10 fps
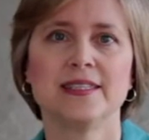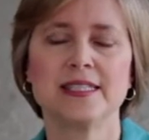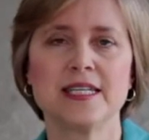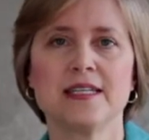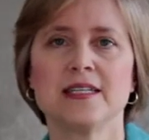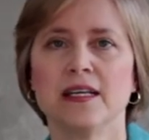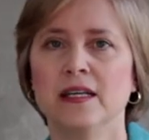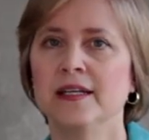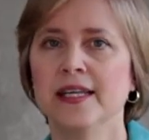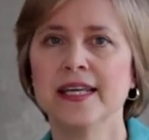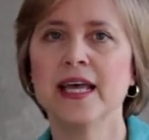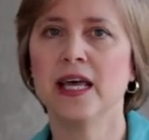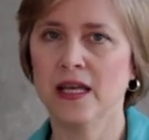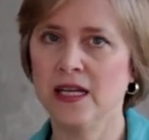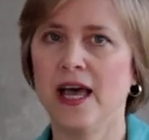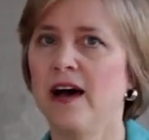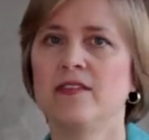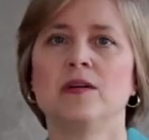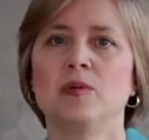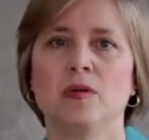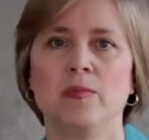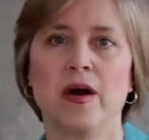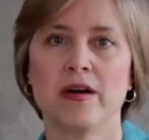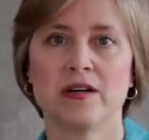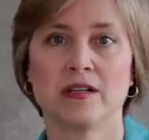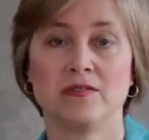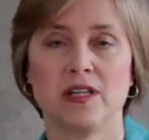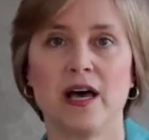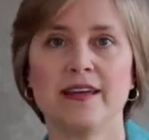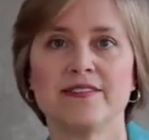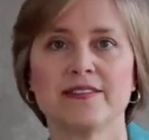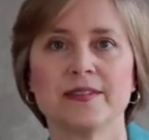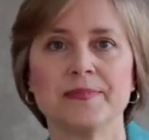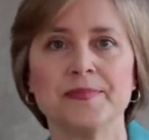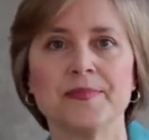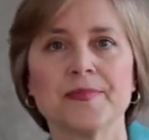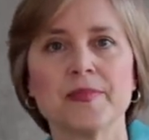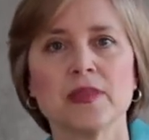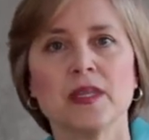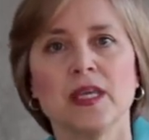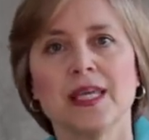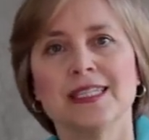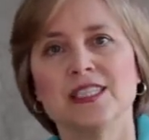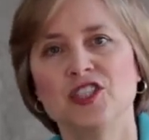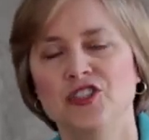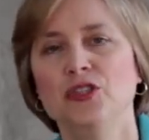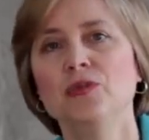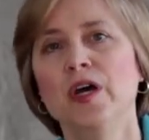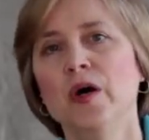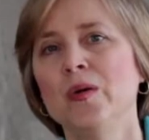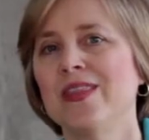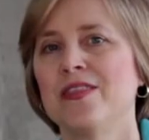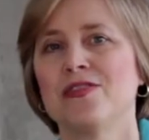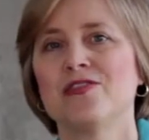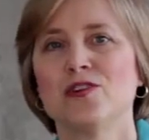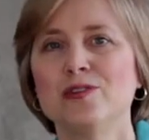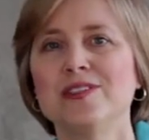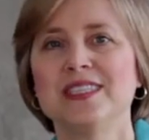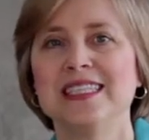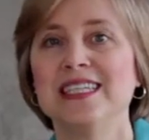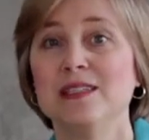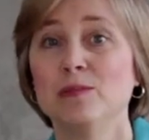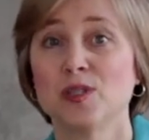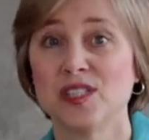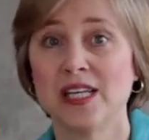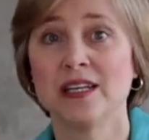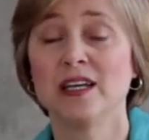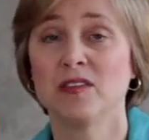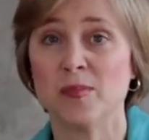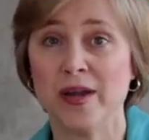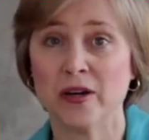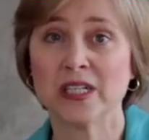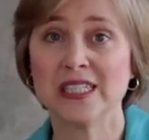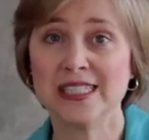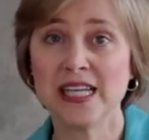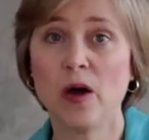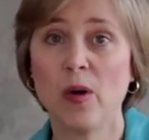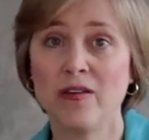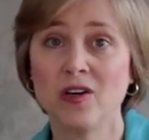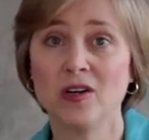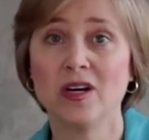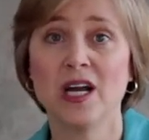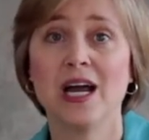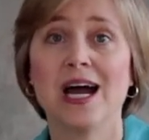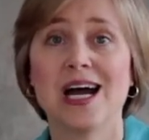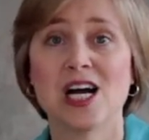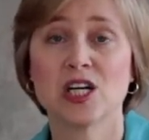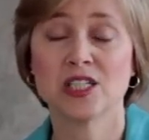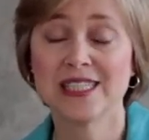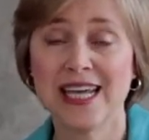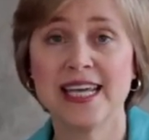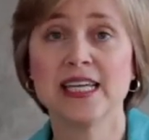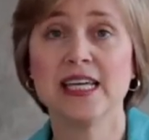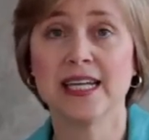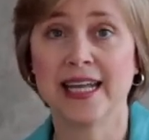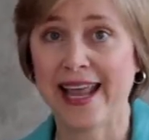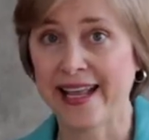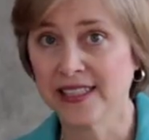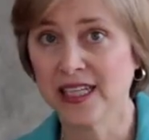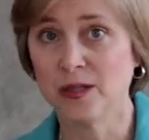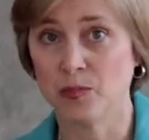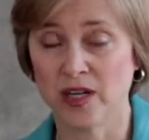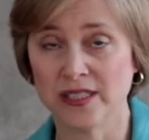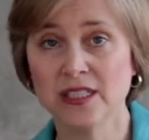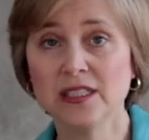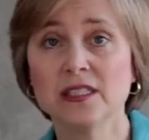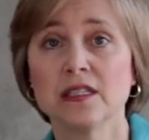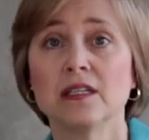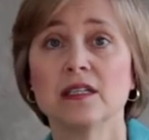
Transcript: It's just an inevitable part of life. Did you know that 13% of Americans, however, are taking an antidepressant?